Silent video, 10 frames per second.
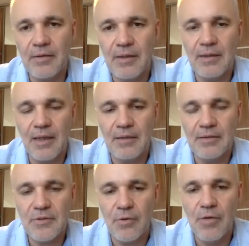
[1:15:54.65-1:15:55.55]
And
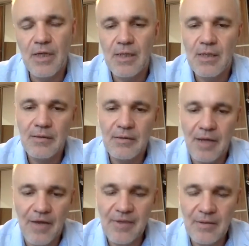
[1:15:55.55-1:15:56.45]
so
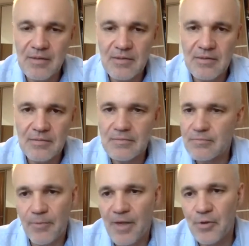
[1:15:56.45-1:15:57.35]
I think this is,
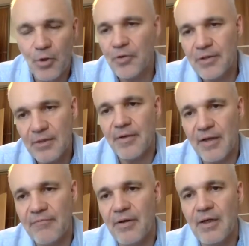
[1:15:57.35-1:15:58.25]
whether or not it
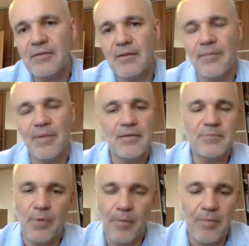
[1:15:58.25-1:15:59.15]
really worked, I mean, it's
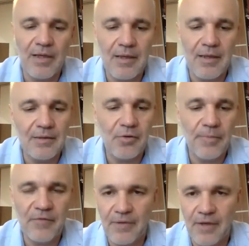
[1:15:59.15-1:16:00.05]
probably a
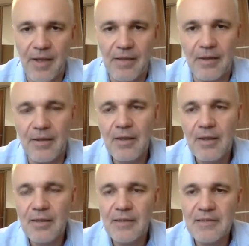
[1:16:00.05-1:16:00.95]
topic for another
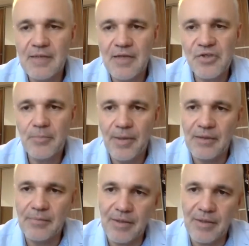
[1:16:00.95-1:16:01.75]
discussion, but